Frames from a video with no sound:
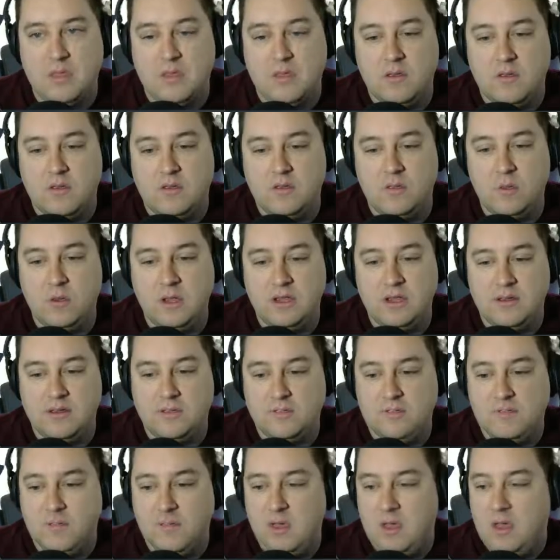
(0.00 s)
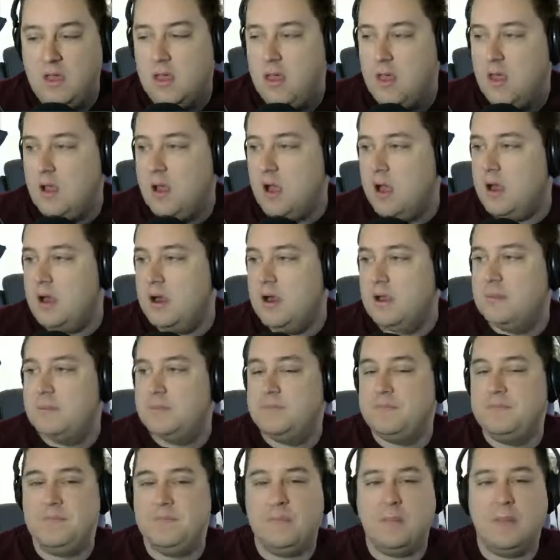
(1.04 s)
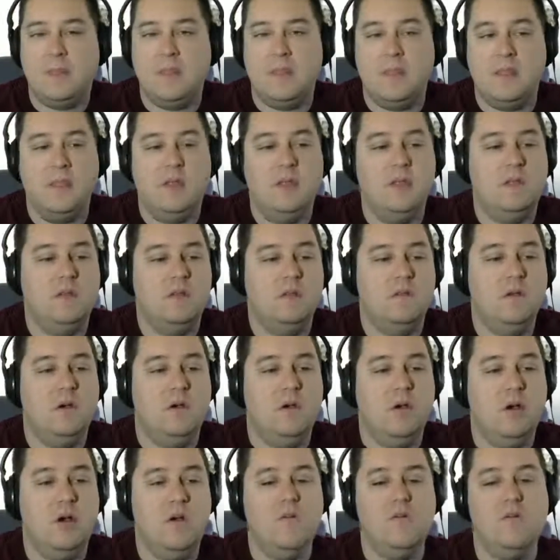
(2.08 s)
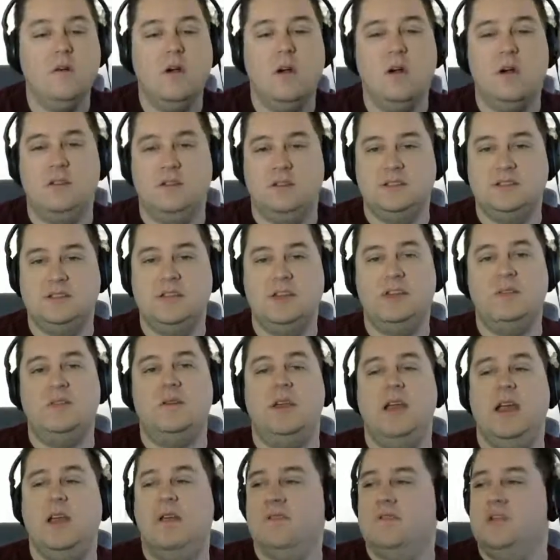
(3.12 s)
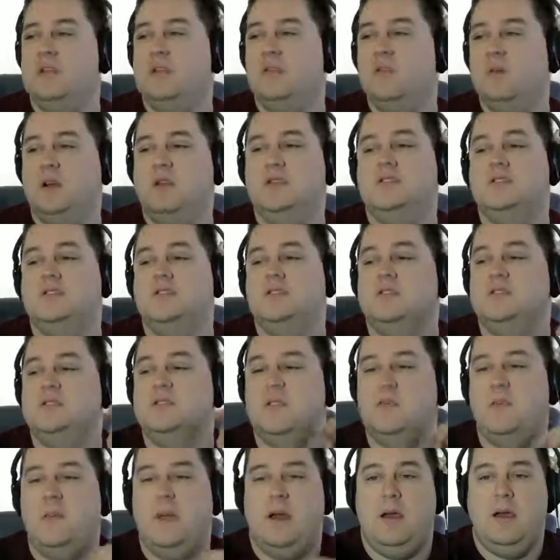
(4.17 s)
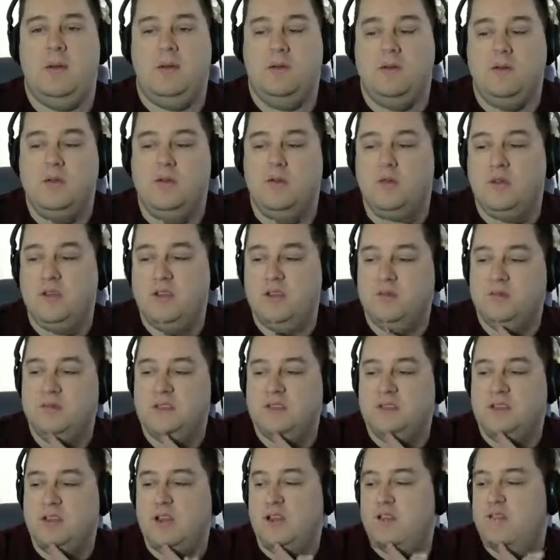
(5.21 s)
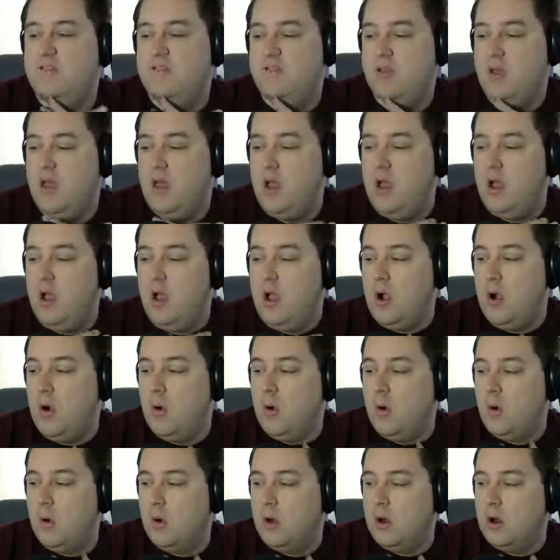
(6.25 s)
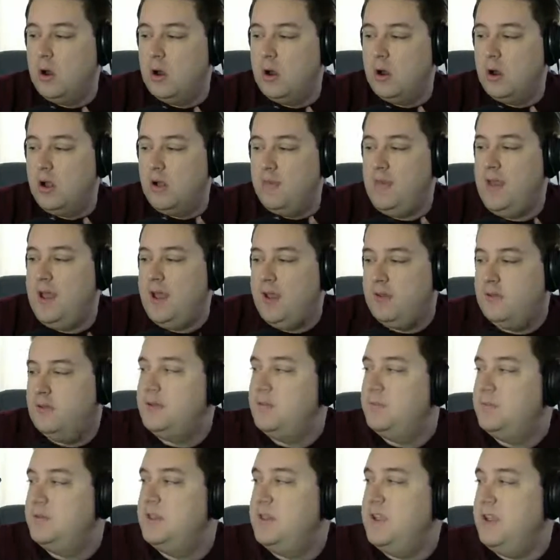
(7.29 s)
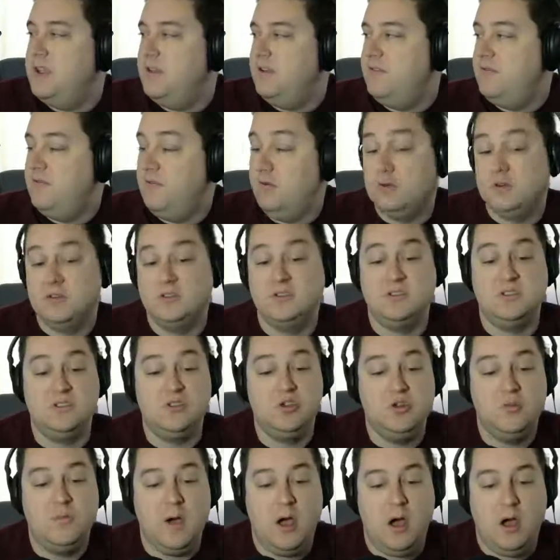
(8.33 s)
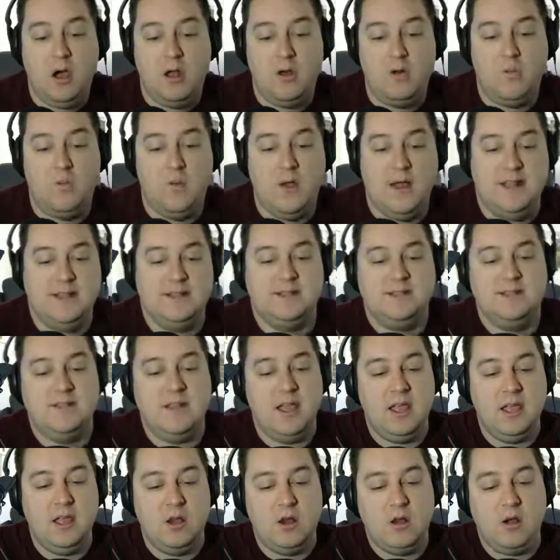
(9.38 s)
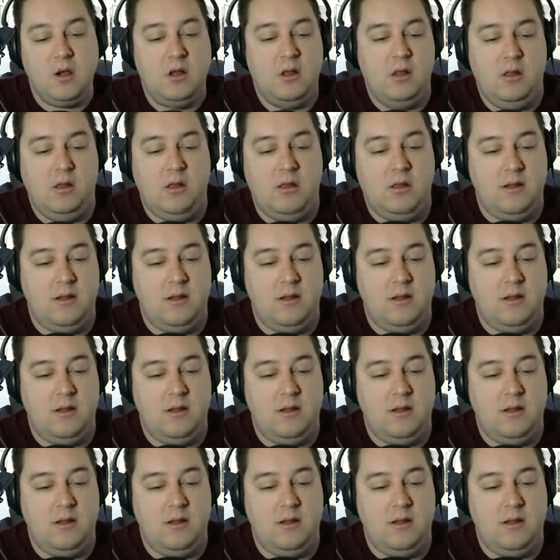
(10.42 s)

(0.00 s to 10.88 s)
Sweet. All right. So overall, does anyone have any questions about the rhythm stuff or about the plan for Zoom on Wednesday at all?